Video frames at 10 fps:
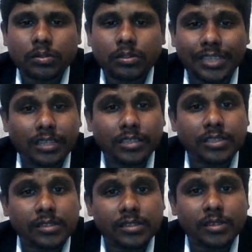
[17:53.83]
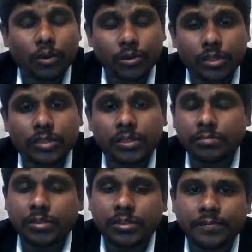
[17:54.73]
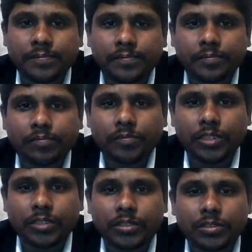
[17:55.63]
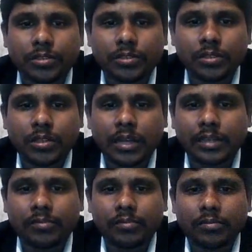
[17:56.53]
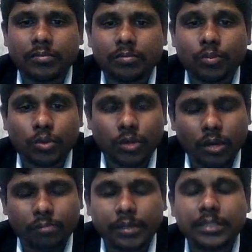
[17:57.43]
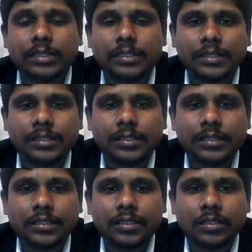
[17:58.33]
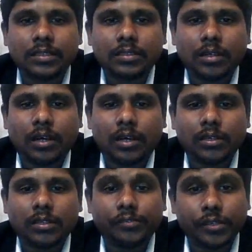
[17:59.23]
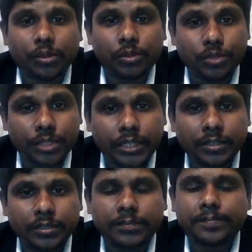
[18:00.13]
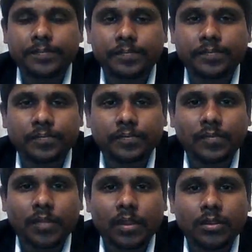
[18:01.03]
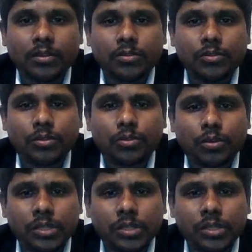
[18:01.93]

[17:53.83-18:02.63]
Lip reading: traditional host systems, which is more complex, difficult to change. So those